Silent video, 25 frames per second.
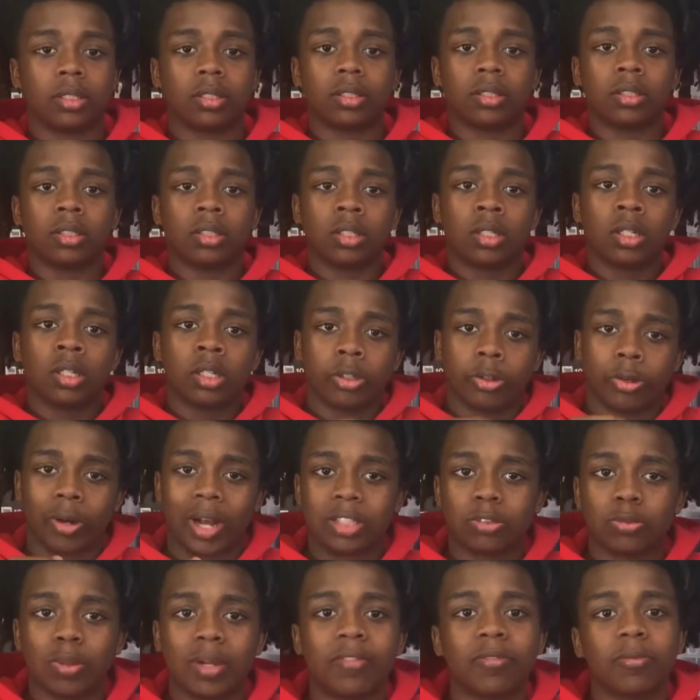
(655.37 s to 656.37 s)
wanna
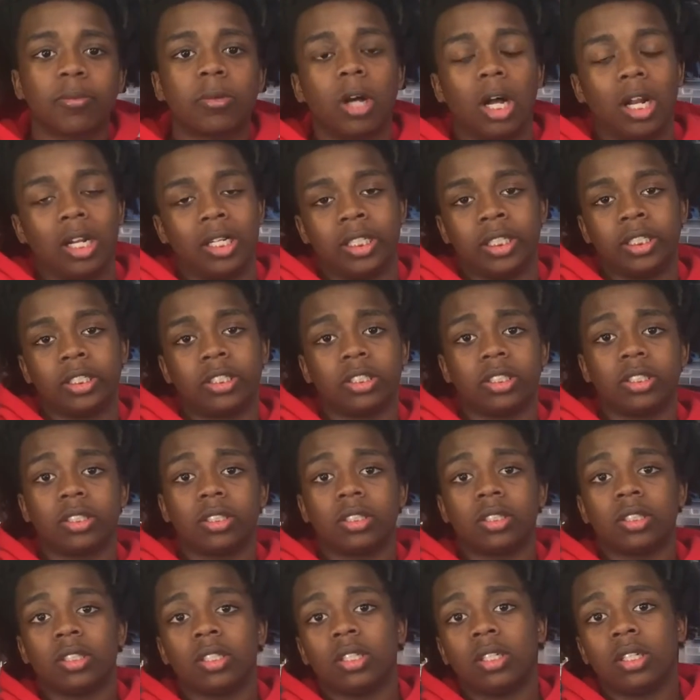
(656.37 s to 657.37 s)
graduate from
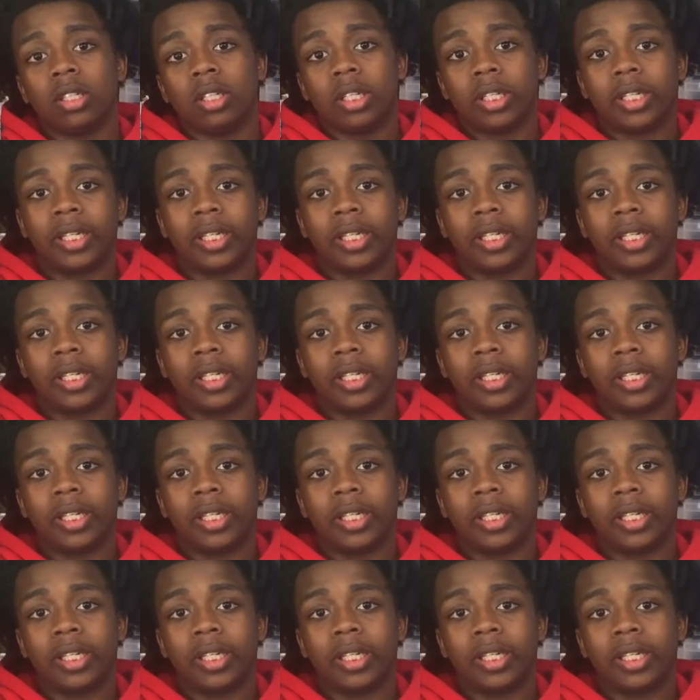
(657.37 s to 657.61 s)
college,